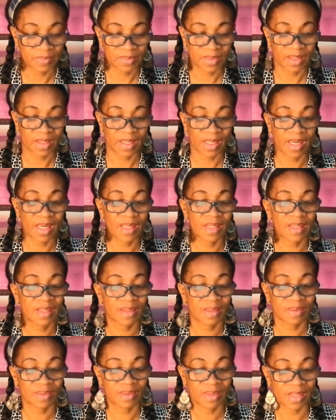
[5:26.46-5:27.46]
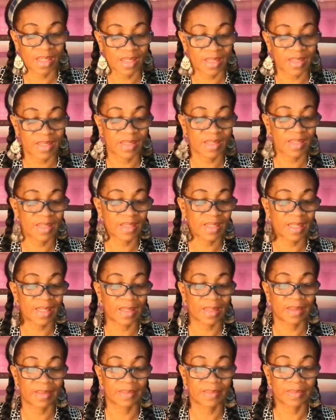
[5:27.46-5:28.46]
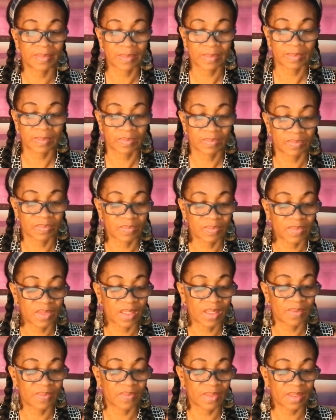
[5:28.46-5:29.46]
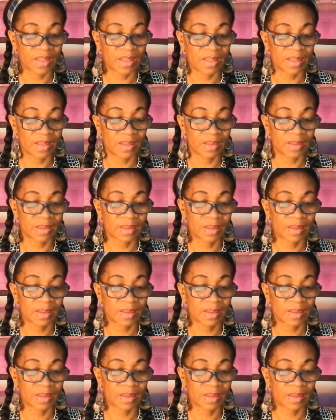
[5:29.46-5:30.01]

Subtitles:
That's insane. It really is.